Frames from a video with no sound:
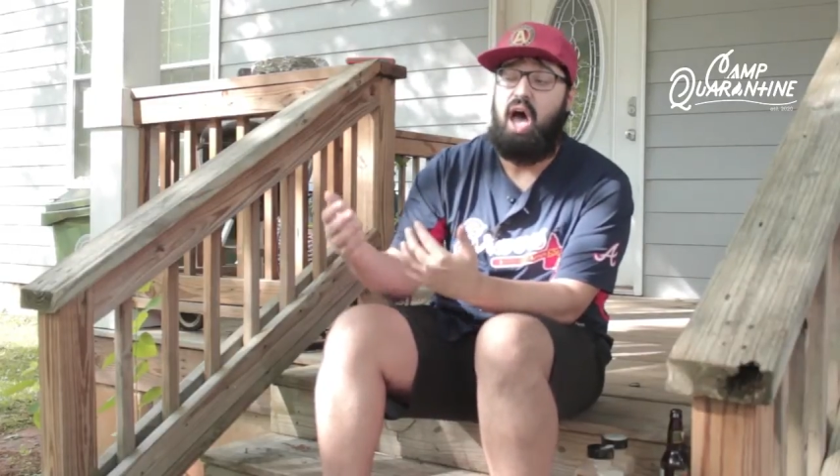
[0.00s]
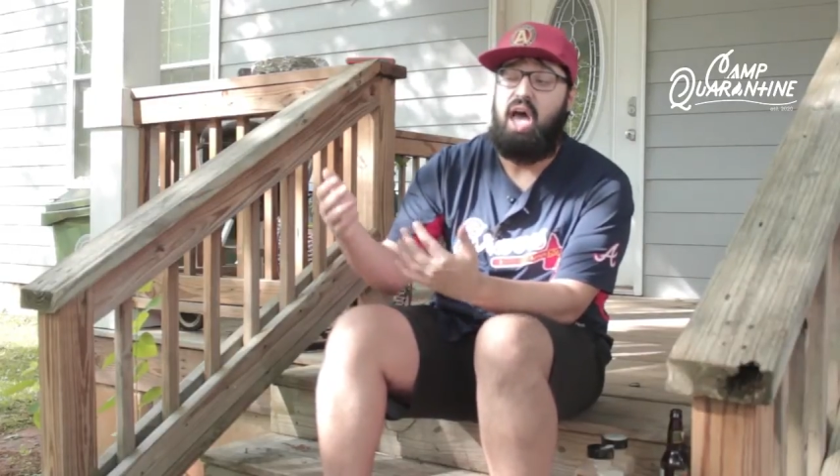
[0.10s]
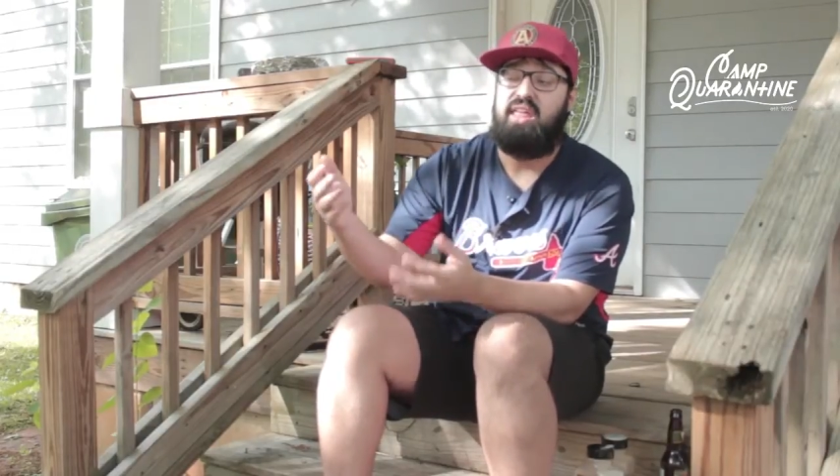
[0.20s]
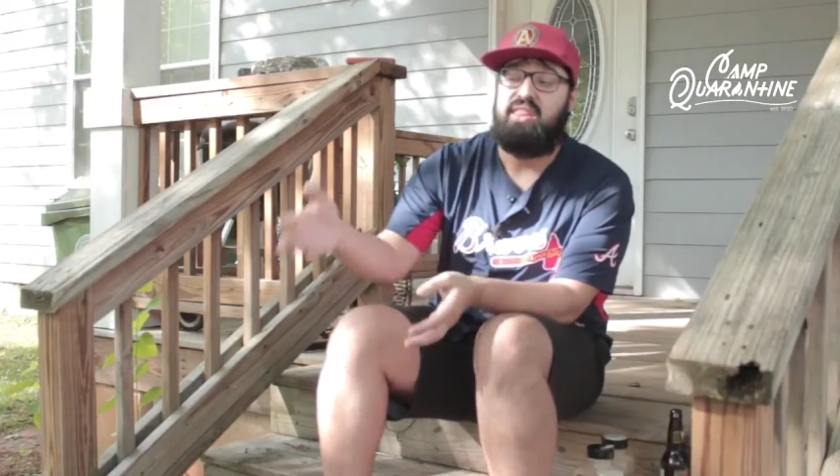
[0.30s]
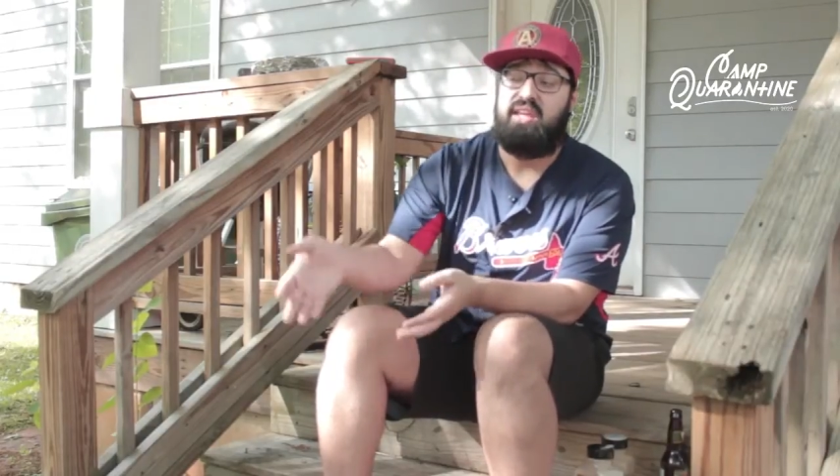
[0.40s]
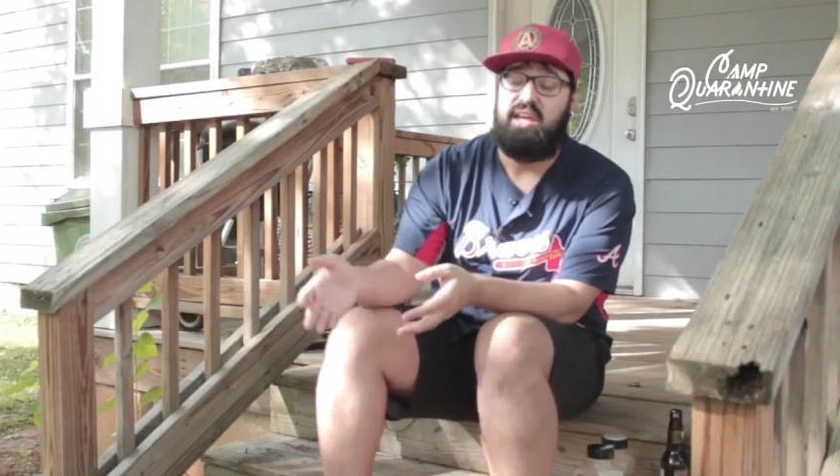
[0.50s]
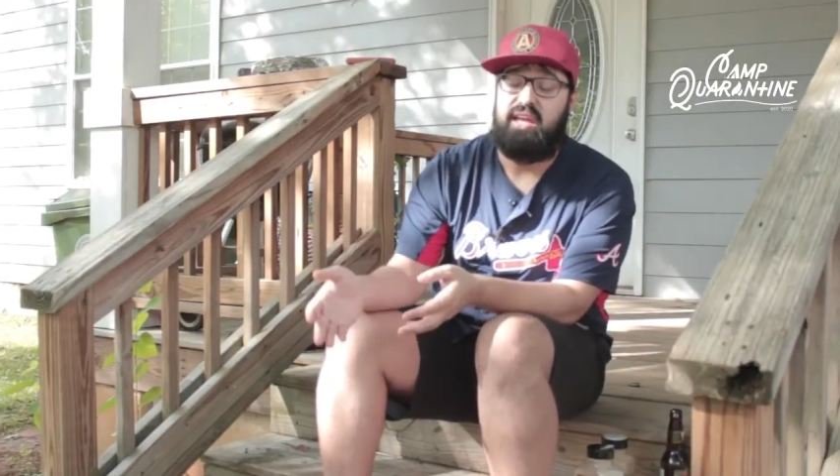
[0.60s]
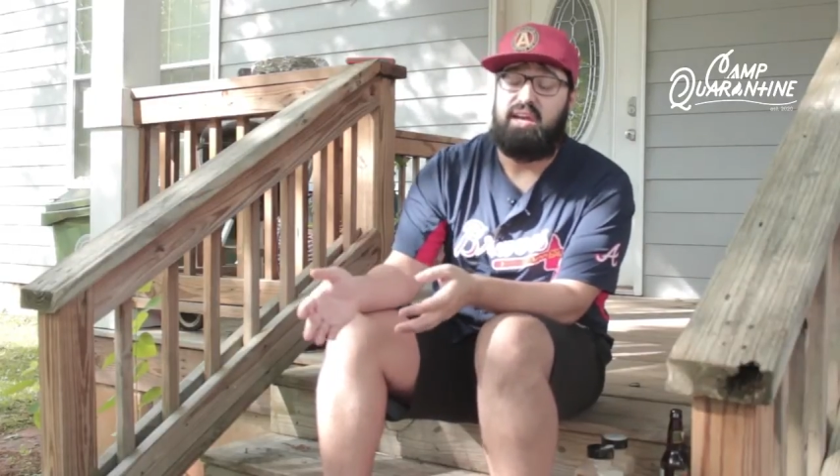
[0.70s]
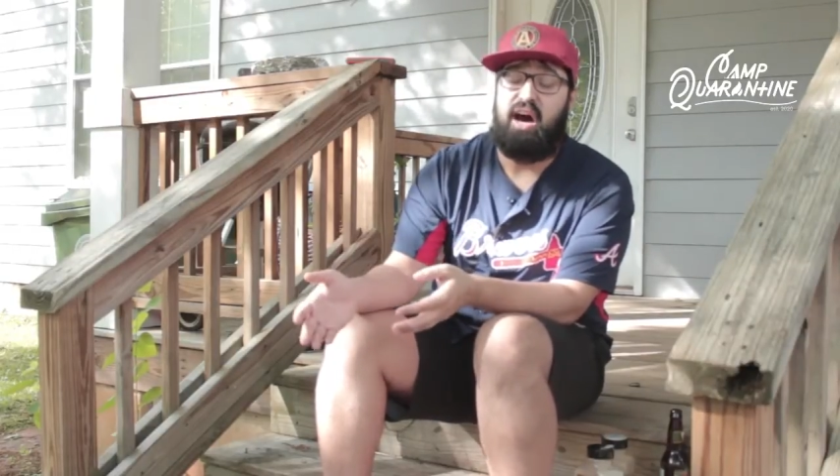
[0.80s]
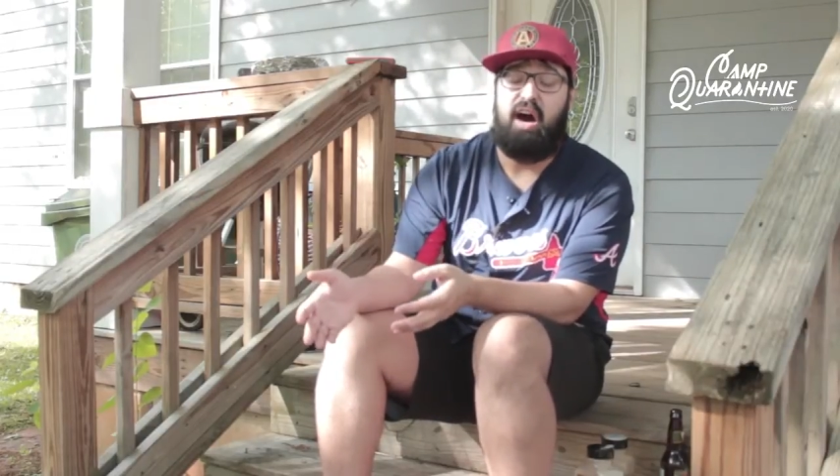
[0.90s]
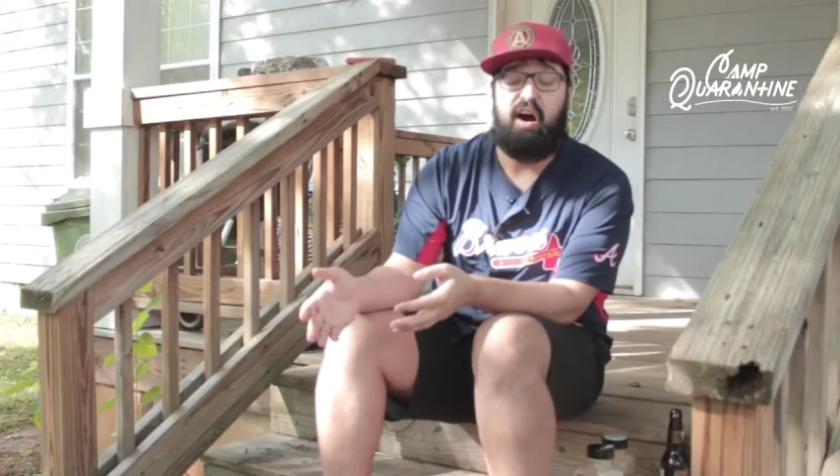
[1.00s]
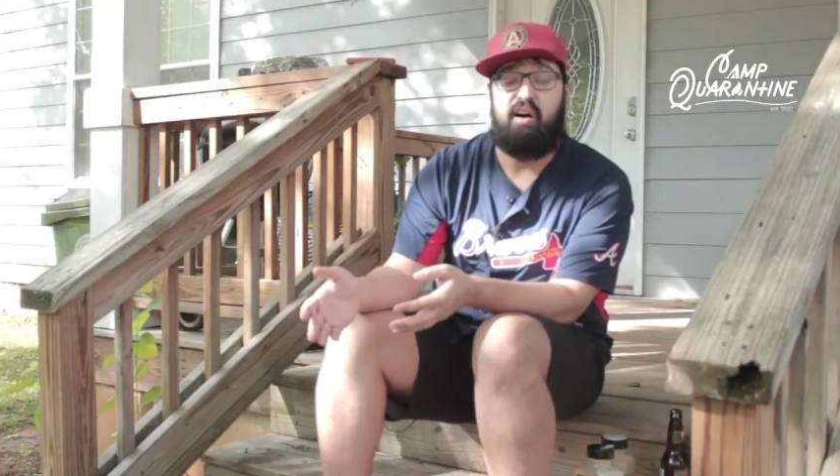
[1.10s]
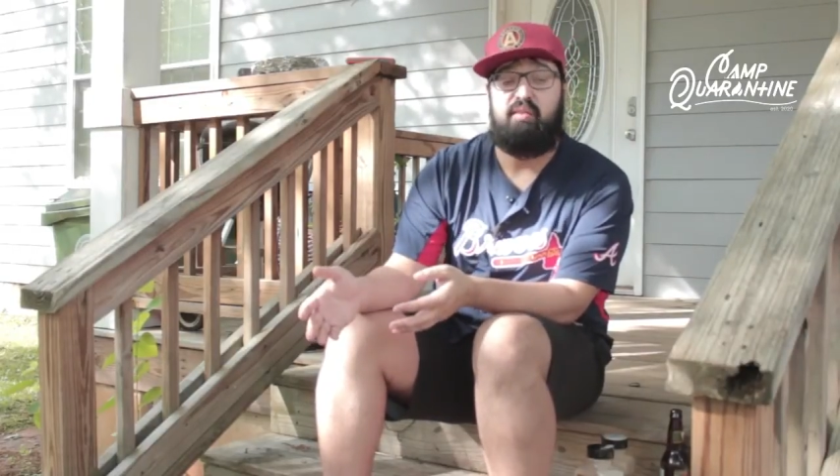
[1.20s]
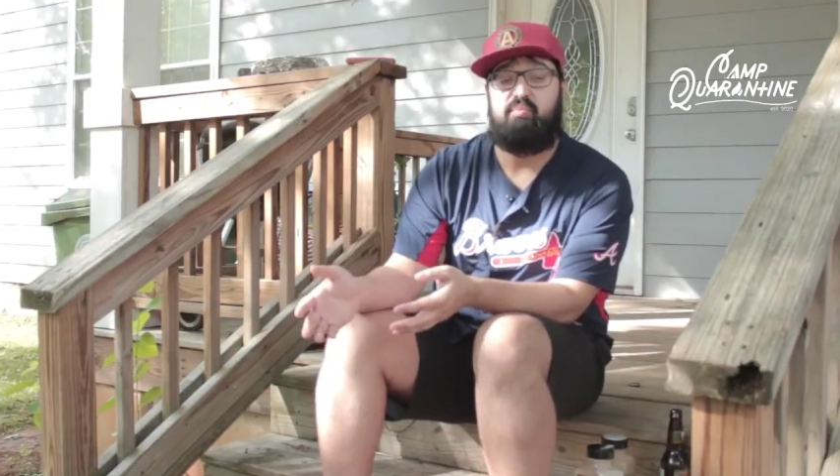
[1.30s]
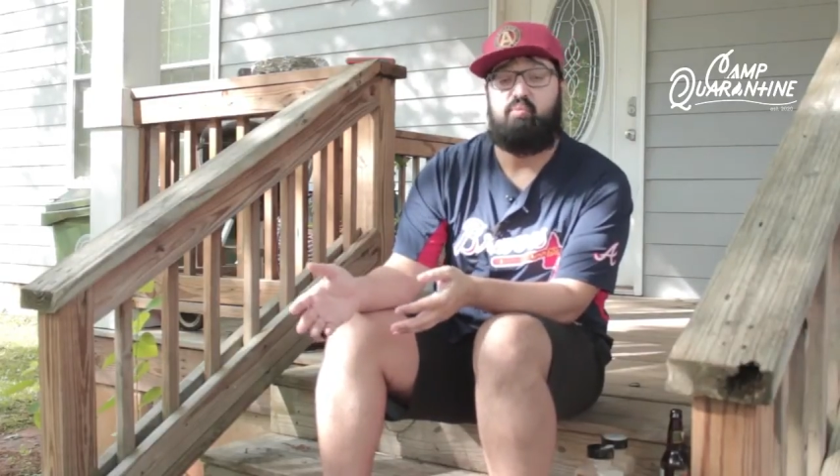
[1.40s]
And then
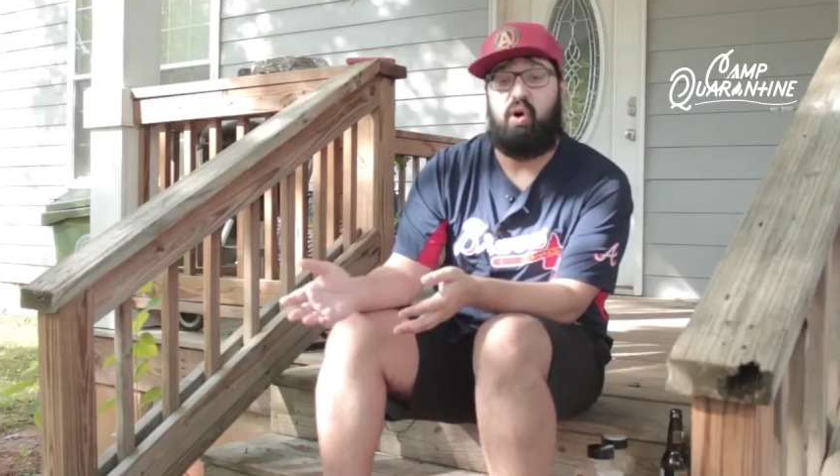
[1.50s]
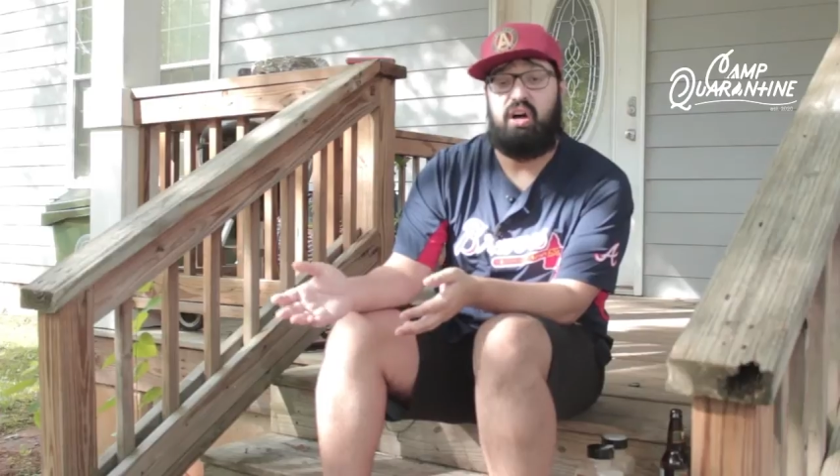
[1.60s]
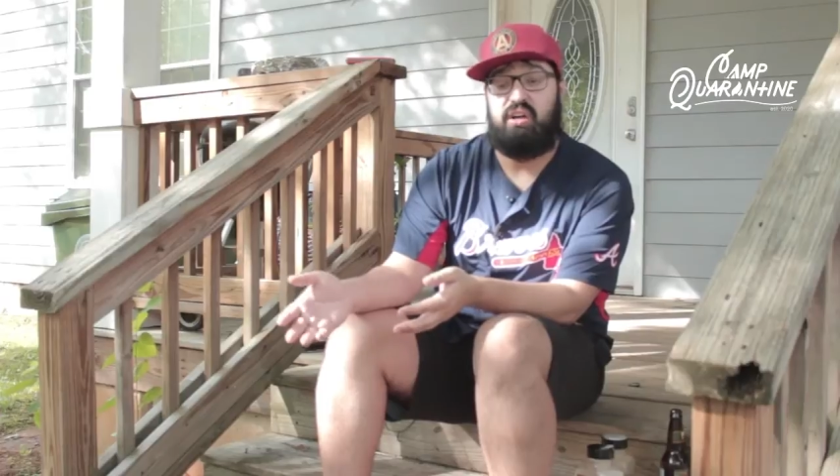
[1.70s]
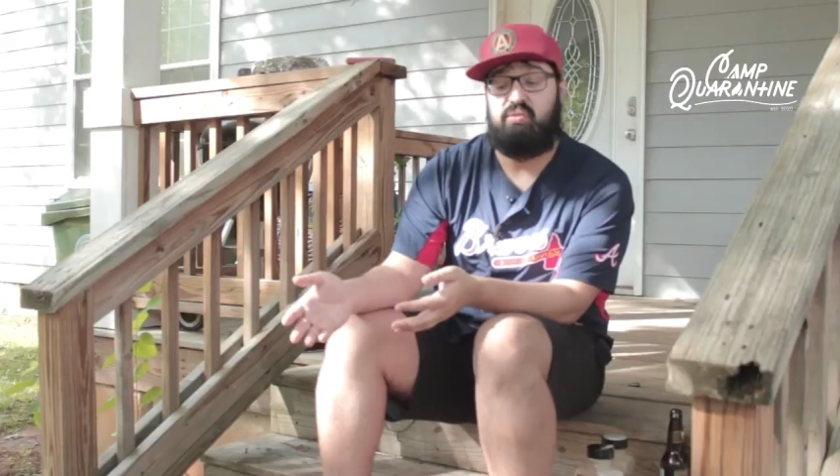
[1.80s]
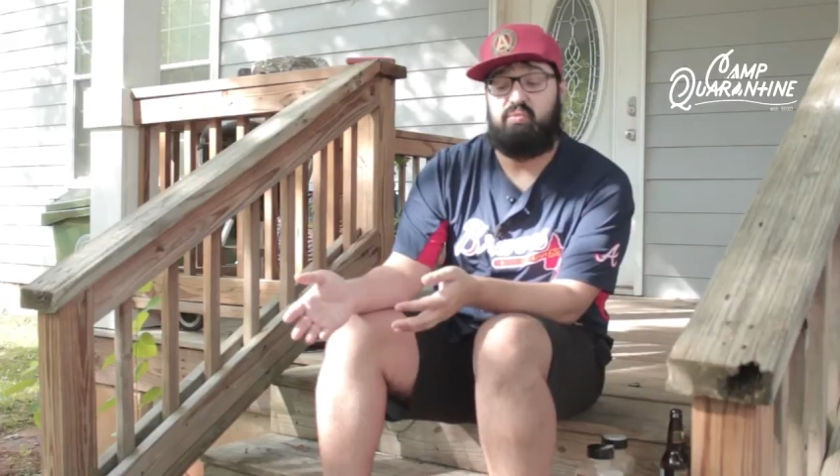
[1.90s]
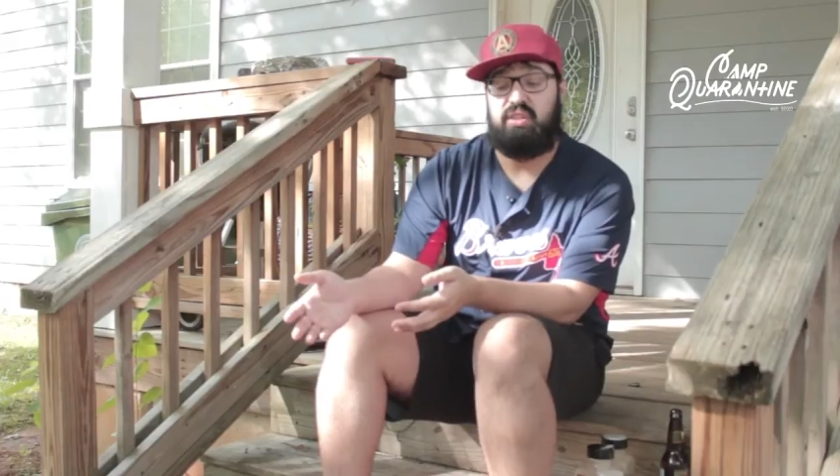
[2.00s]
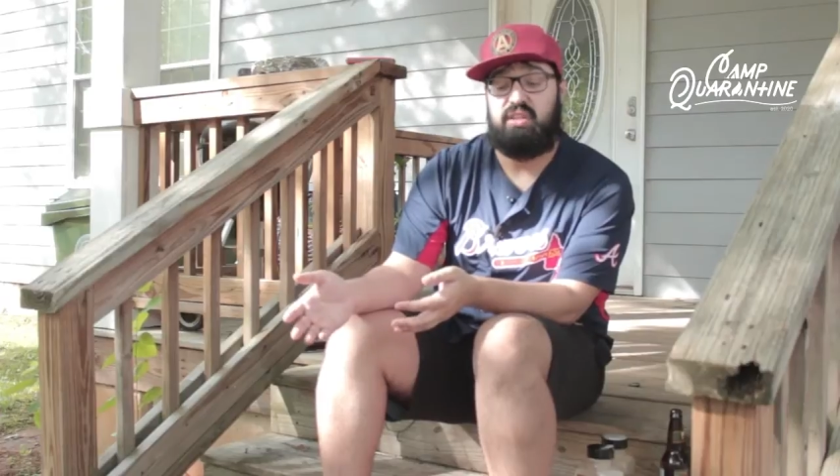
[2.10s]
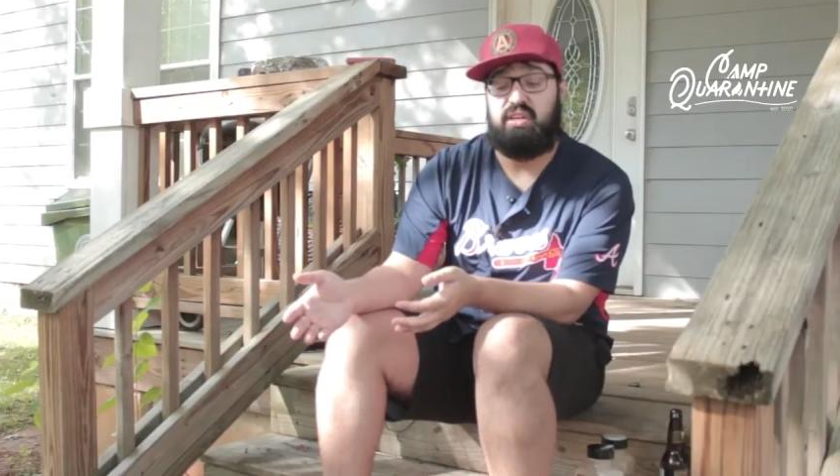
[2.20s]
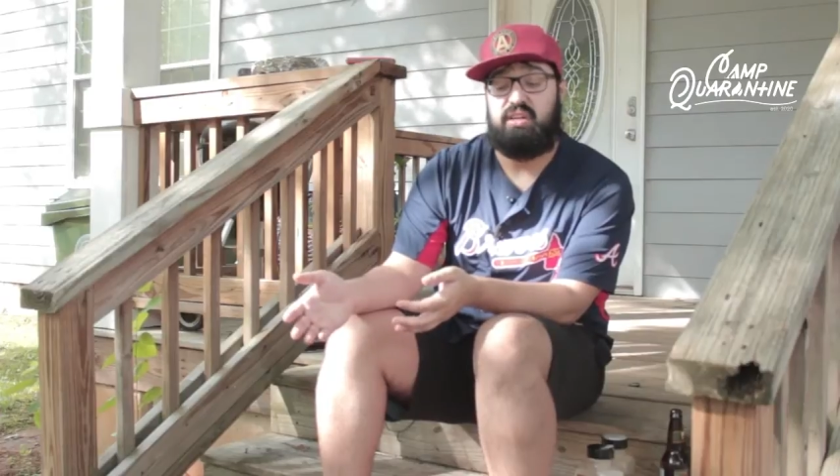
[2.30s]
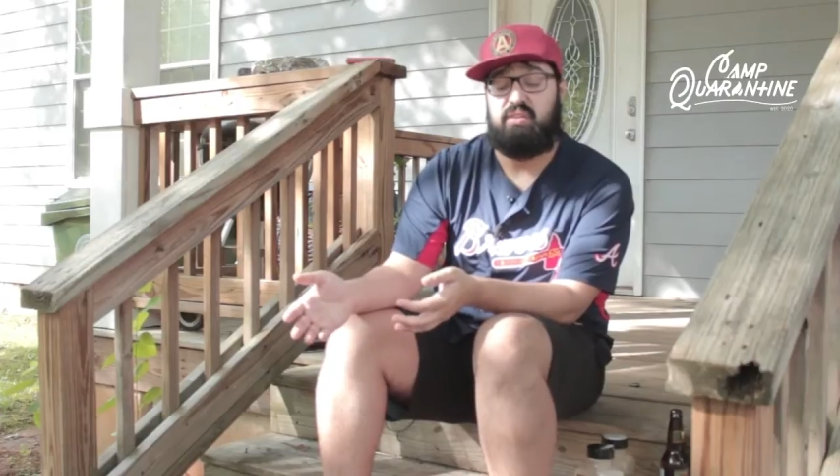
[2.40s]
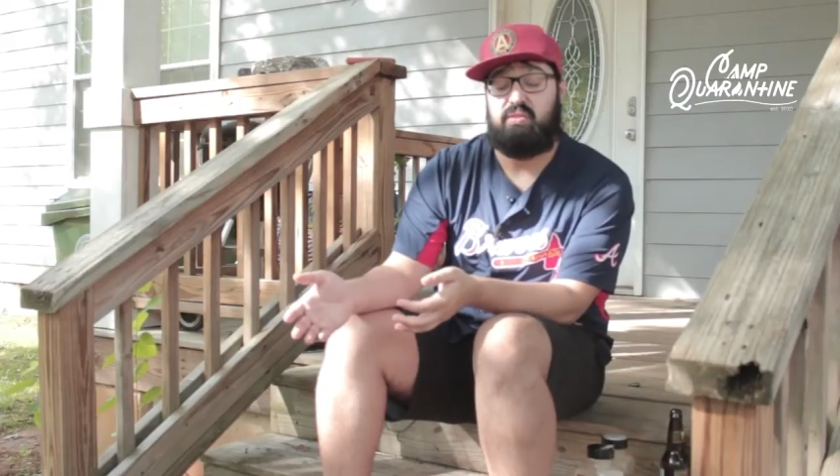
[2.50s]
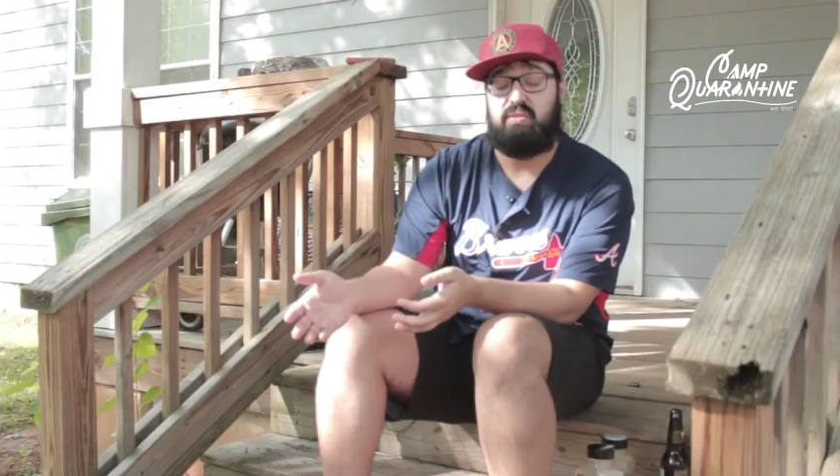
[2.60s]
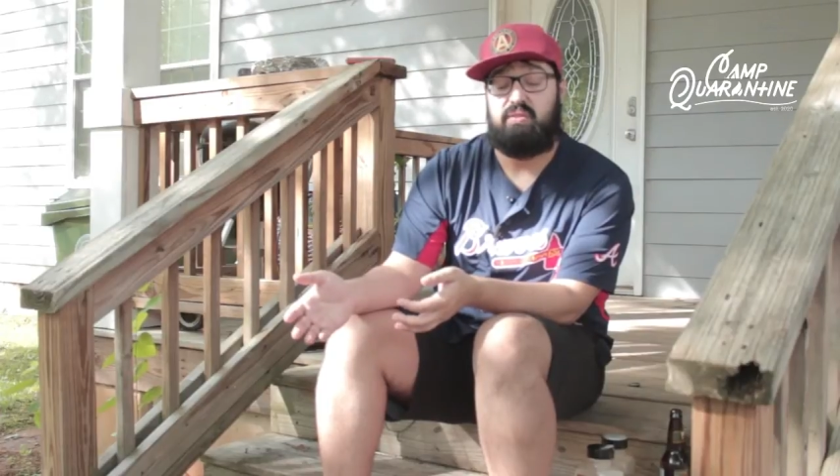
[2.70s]
uh, while when the